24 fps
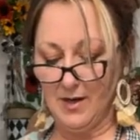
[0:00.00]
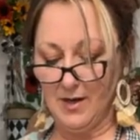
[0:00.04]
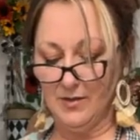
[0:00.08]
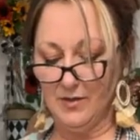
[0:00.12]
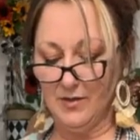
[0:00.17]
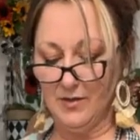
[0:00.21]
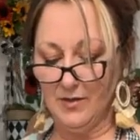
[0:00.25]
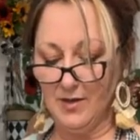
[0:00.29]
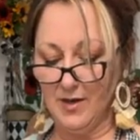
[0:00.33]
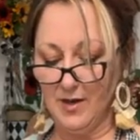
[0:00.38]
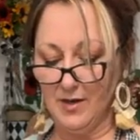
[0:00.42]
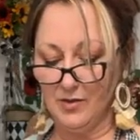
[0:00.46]
I'm
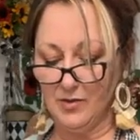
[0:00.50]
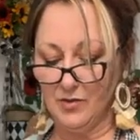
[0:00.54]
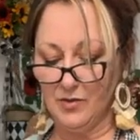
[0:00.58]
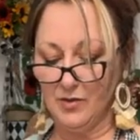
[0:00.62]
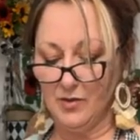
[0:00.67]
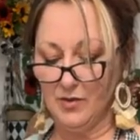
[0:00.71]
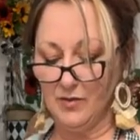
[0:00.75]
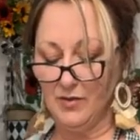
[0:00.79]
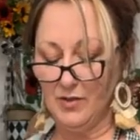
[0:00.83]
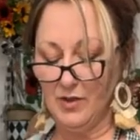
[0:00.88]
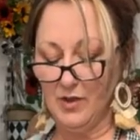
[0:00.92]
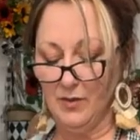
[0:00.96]
just not
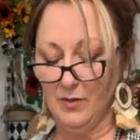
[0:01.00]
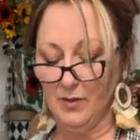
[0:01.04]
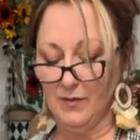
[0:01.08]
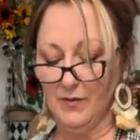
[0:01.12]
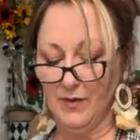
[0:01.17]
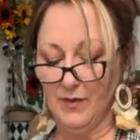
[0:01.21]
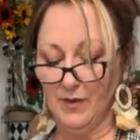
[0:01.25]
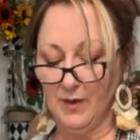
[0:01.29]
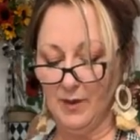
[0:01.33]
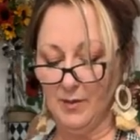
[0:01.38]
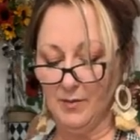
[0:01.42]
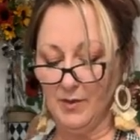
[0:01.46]
sure if she would
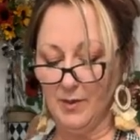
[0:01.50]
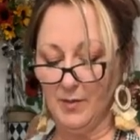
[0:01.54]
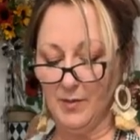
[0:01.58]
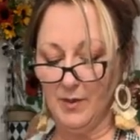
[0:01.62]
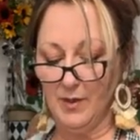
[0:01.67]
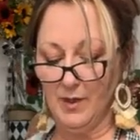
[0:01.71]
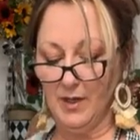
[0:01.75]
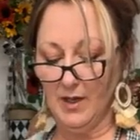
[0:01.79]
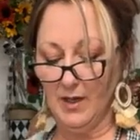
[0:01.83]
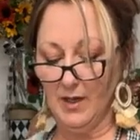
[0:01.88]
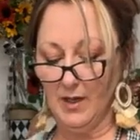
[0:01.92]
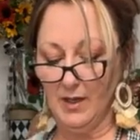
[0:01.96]
feel up to
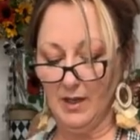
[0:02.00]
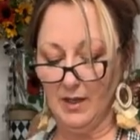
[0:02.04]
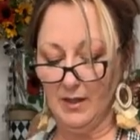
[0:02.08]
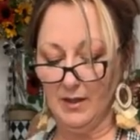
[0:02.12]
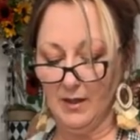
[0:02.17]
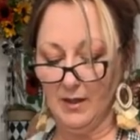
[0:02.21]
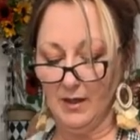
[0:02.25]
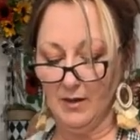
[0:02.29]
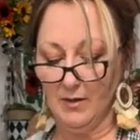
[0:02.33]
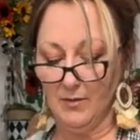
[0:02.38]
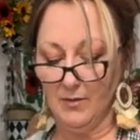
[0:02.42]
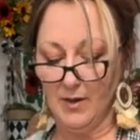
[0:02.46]
putting
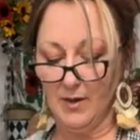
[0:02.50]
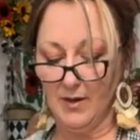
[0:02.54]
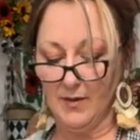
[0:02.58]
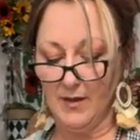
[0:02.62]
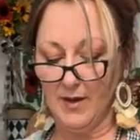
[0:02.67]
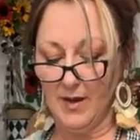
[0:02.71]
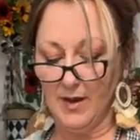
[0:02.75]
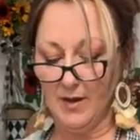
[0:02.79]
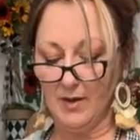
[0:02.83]
anything around the